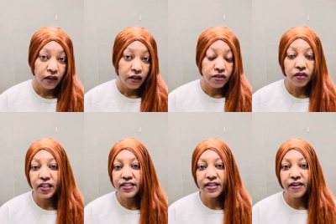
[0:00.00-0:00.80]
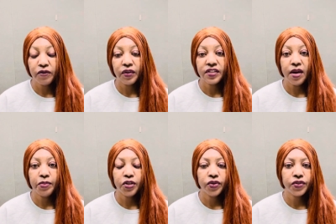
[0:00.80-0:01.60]
So let's say, for
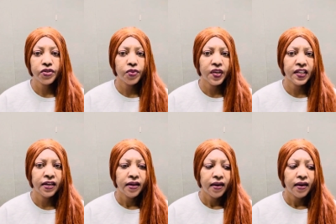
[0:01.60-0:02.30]
example, you're doing